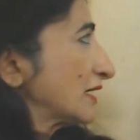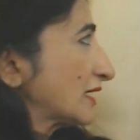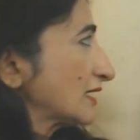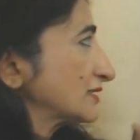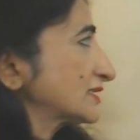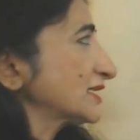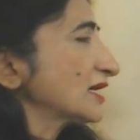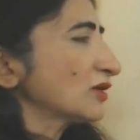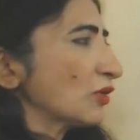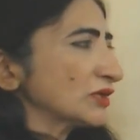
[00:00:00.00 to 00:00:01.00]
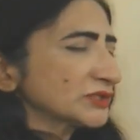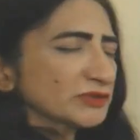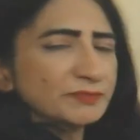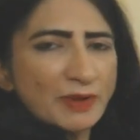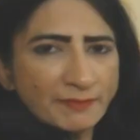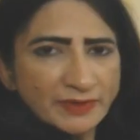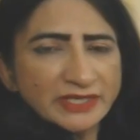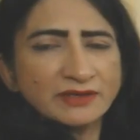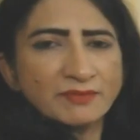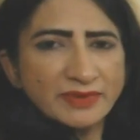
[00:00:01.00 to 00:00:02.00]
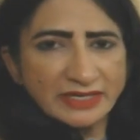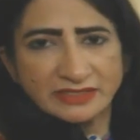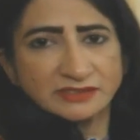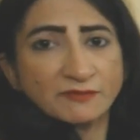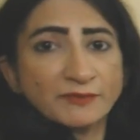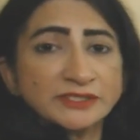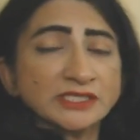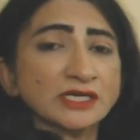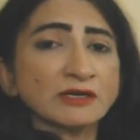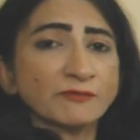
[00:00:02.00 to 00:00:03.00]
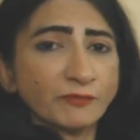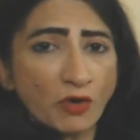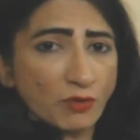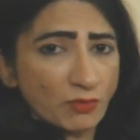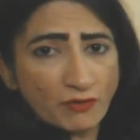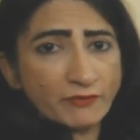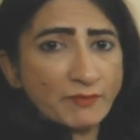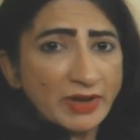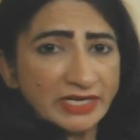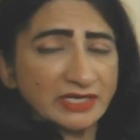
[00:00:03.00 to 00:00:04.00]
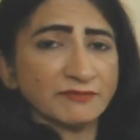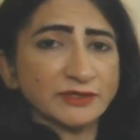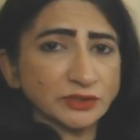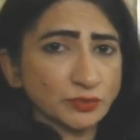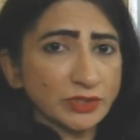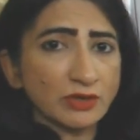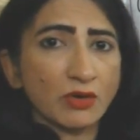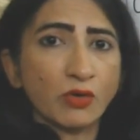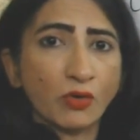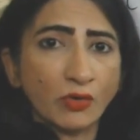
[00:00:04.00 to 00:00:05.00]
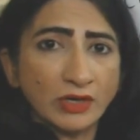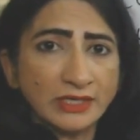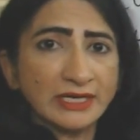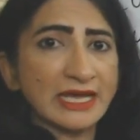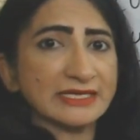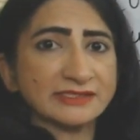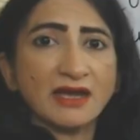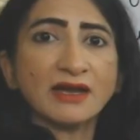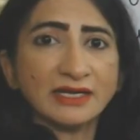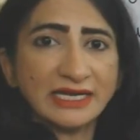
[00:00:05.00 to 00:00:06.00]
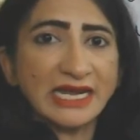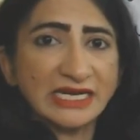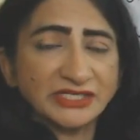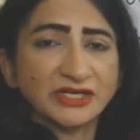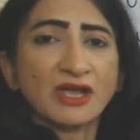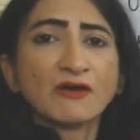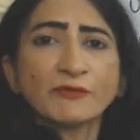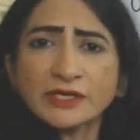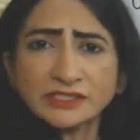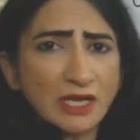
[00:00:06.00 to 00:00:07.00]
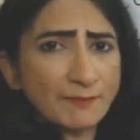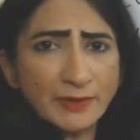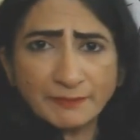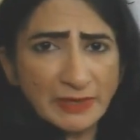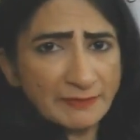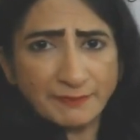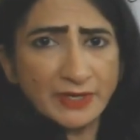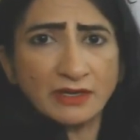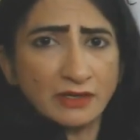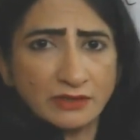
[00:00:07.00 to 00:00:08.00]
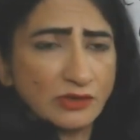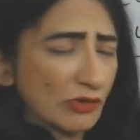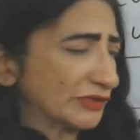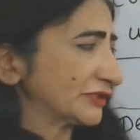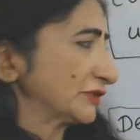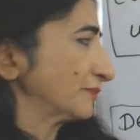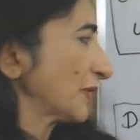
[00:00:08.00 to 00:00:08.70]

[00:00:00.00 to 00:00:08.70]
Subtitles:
Currency and coins with public means a physical form of money which we hold as a cash, for example, paper notes.